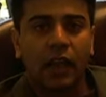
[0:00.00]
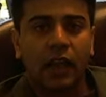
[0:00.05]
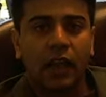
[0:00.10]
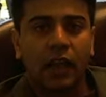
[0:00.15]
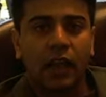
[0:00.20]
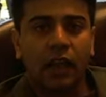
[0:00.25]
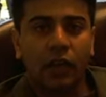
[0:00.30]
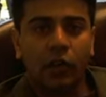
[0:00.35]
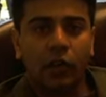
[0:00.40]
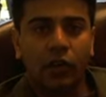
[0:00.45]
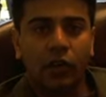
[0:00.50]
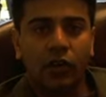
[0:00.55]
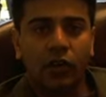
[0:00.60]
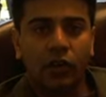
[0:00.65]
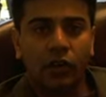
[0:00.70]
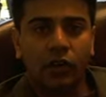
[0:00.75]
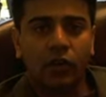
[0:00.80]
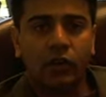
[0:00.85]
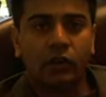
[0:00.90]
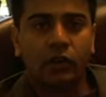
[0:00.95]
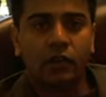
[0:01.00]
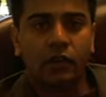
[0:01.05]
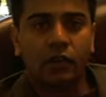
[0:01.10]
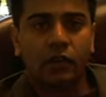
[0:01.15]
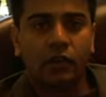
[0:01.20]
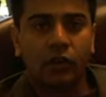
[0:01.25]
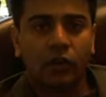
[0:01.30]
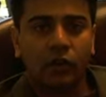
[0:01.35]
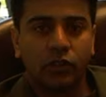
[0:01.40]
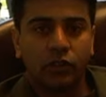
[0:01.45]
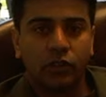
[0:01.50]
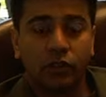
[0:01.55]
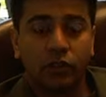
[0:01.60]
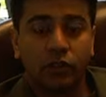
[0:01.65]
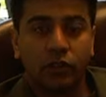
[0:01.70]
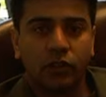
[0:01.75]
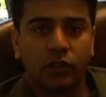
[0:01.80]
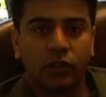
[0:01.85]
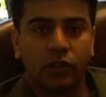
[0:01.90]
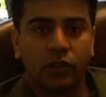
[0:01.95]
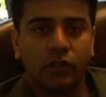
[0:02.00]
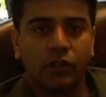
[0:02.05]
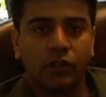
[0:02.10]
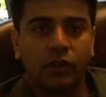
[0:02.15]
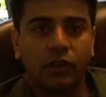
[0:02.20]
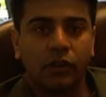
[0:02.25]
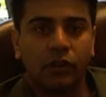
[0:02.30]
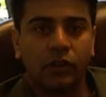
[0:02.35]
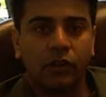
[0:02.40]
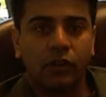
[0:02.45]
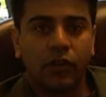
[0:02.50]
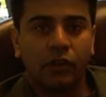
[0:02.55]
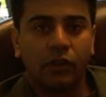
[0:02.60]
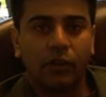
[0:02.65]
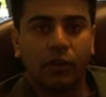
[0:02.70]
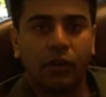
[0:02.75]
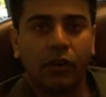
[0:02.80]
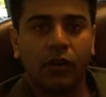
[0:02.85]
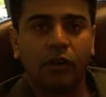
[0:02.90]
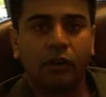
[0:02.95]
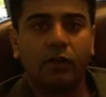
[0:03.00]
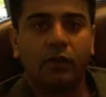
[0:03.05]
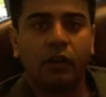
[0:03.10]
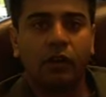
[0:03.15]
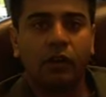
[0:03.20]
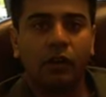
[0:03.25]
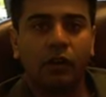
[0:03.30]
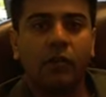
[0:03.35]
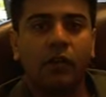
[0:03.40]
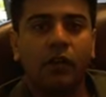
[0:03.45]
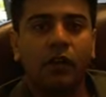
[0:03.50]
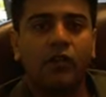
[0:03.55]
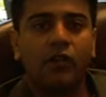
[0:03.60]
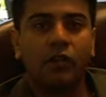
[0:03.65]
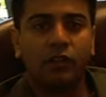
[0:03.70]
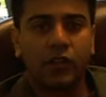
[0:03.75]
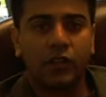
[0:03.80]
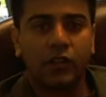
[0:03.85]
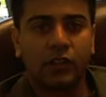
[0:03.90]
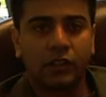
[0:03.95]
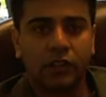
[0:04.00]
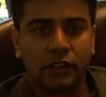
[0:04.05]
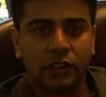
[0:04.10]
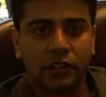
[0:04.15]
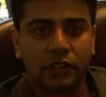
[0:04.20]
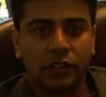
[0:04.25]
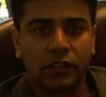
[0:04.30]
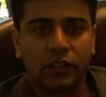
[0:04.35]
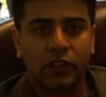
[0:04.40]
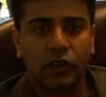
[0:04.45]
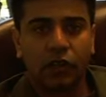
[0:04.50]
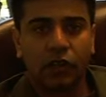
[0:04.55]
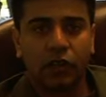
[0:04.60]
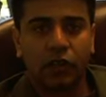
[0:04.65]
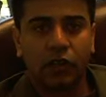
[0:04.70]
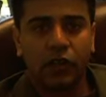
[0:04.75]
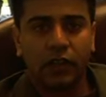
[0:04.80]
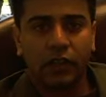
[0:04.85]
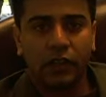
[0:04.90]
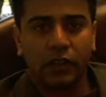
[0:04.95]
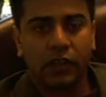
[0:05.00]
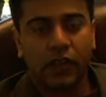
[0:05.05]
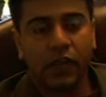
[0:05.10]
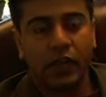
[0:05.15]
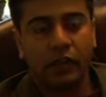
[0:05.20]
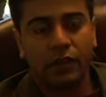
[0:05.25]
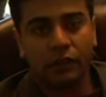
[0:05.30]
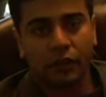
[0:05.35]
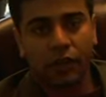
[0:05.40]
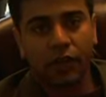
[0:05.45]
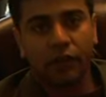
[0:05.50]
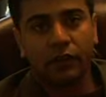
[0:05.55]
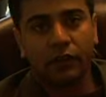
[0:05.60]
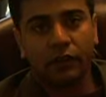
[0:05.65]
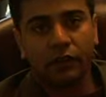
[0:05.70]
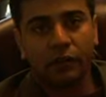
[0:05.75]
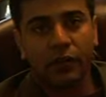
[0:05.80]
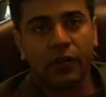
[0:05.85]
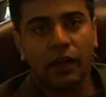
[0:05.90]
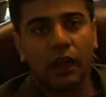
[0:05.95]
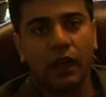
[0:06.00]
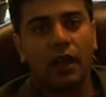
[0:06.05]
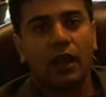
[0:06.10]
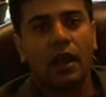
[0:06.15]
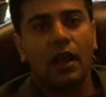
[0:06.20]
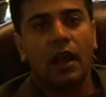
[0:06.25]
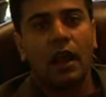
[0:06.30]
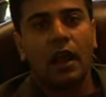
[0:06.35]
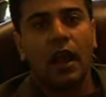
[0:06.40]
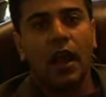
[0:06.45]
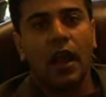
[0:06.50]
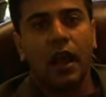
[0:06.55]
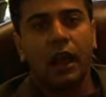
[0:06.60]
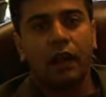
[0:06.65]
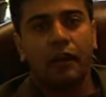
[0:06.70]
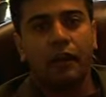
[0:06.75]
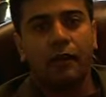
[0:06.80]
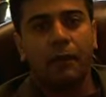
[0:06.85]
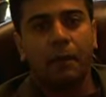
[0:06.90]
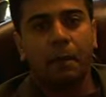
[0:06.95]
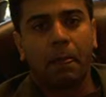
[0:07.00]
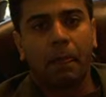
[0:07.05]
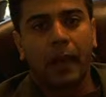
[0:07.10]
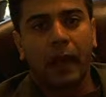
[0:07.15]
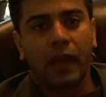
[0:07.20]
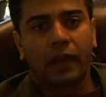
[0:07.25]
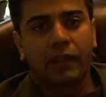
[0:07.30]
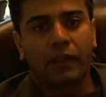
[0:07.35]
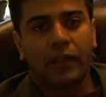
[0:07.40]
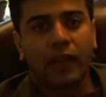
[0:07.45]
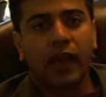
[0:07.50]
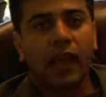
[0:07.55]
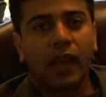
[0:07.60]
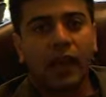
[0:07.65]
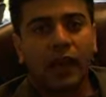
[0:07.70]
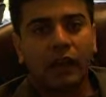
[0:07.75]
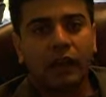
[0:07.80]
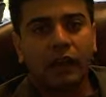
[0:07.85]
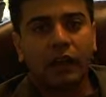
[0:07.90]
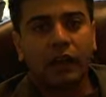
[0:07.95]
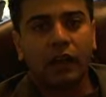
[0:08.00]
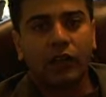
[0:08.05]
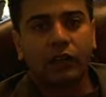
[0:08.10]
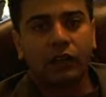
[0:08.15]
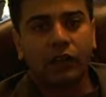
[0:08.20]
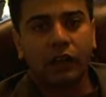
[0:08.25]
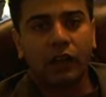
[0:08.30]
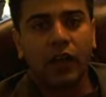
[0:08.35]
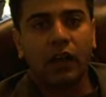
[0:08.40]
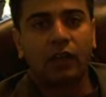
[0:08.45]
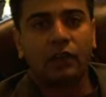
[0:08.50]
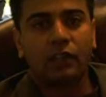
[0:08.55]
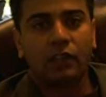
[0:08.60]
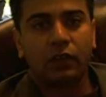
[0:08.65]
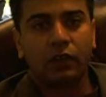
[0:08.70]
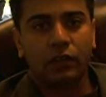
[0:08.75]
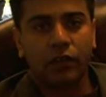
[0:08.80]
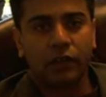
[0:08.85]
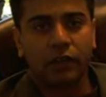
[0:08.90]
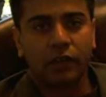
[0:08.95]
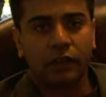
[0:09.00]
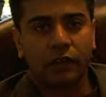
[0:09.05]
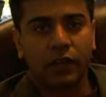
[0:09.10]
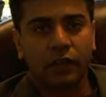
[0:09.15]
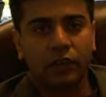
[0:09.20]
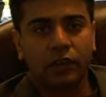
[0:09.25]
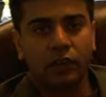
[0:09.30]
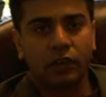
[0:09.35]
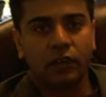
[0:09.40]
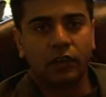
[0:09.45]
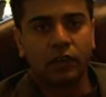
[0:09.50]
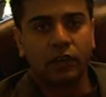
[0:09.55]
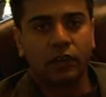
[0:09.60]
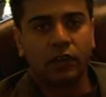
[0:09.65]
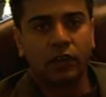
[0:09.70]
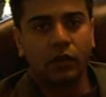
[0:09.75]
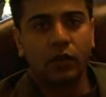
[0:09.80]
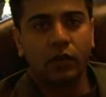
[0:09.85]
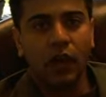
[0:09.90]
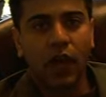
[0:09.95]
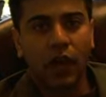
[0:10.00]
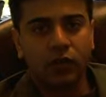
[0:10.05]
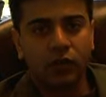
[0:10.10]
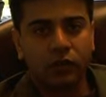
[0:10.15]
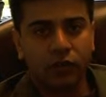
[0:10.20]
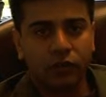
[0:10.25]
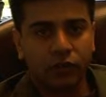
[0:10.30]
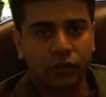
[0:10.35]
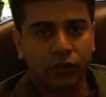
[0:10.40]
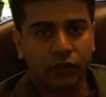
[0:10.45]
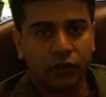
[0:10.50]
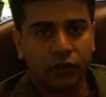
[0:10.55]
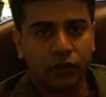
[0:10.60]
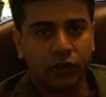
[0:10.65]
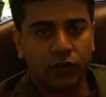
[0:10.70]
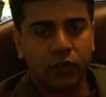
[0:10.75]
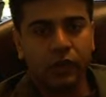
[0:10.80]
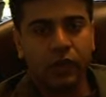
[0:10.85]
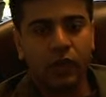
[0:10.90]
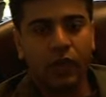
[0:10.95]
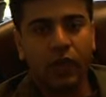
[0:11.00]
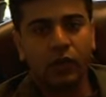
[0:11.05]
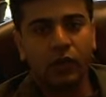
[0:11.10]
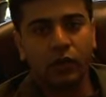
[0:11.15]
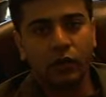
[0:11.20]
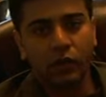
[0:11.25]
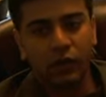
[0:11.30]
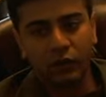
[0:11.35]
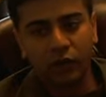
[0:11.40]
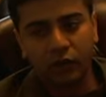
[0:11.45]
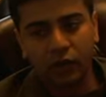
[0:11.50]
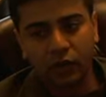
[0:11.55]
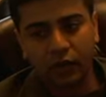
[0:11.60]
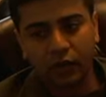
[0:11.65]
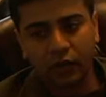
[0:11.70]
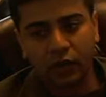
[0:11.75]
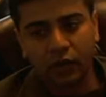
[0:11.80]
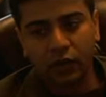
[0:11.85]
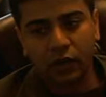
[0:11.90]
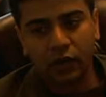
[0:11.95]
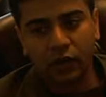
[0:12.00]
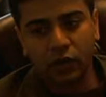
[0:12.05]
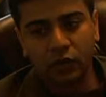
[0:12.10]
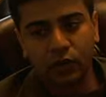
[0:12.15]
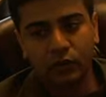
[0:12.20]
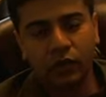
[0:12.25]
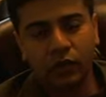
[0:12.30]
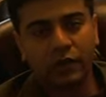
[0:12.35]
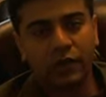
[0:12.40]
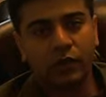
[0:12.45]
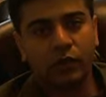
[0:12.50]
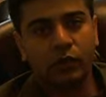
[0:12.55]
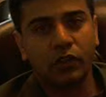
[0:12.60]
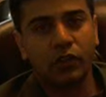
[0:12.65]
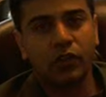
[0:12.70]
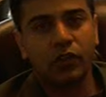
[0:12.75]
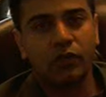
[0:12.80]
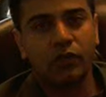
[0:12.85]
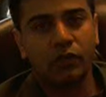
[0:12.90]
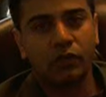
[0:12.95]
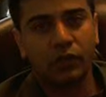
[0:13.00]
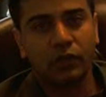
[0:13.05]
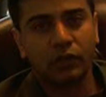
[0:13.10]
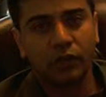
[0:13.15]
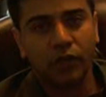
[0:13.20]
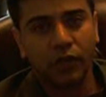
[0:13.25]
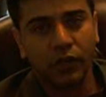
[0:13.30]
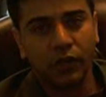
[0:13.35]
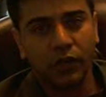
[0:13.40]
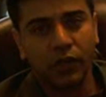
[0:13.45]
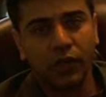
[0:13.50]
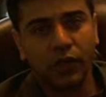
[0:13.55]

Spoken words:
he will note or she will note on the bottom the number of corrections she or he has done. And at the end, after counting all the corrections, they will ask you to review it and your attorney who's present with you to review it.